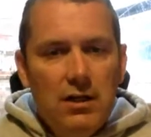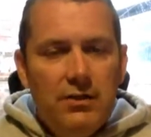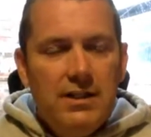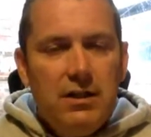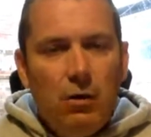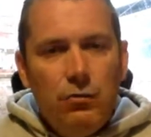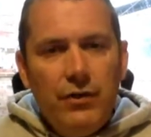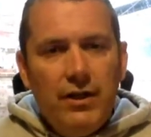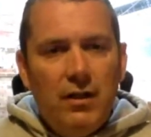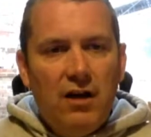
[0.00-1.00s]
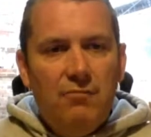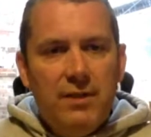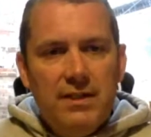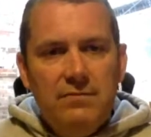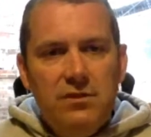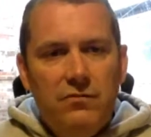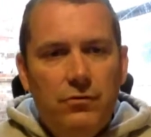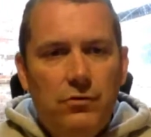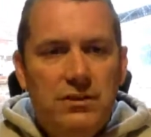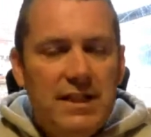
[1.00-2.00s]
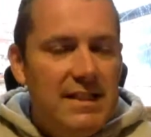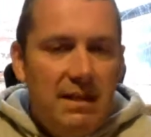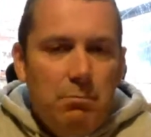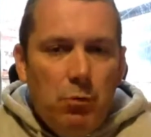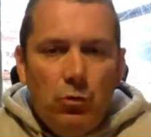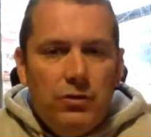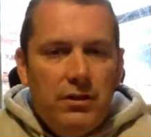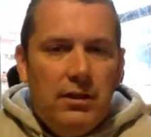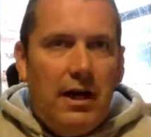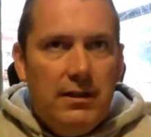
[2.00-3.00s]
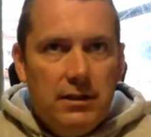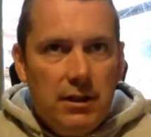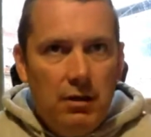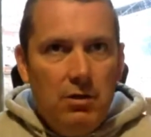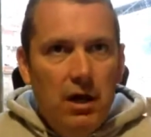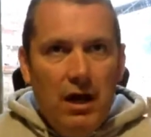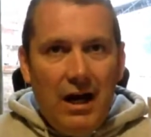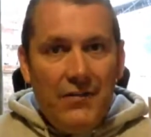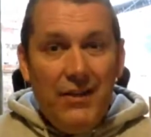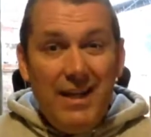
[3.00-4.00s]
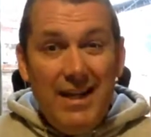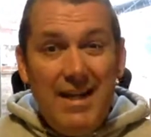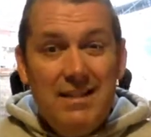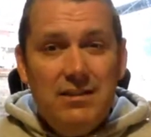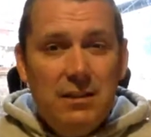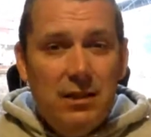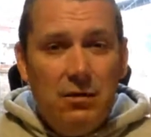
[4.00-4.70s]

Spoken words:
this whole thing, life begins at 40, is it more than that? I think it is.